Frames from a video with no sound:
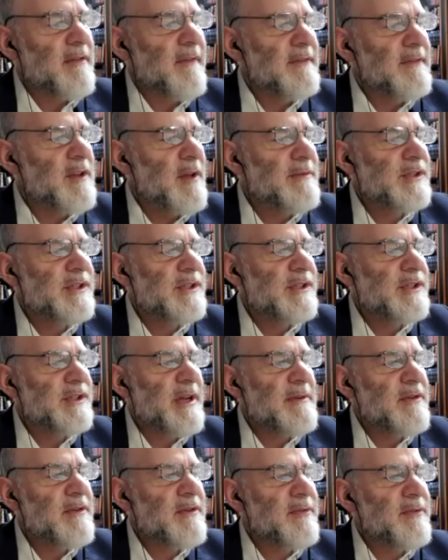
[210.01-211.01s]
Below
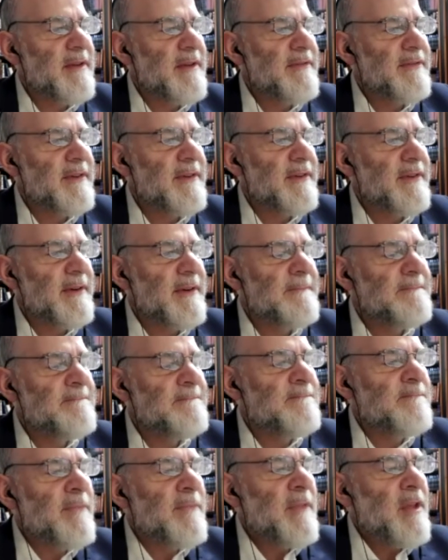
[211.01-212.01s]
Shemin Sreifa,
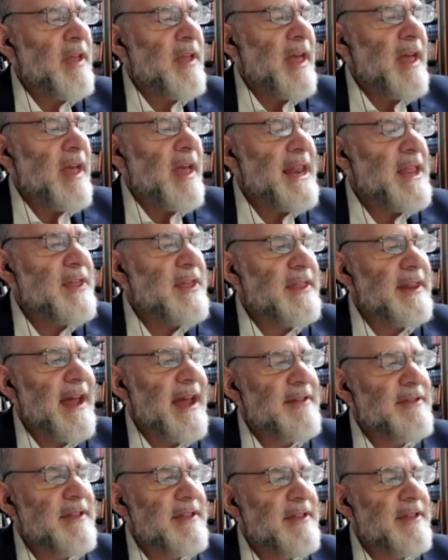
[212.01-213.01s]
anything that
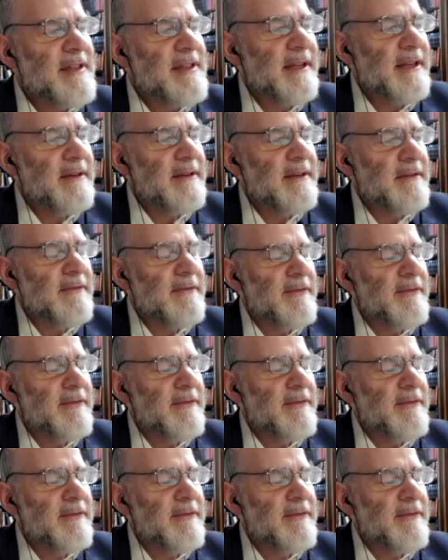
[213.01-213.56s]
has a din.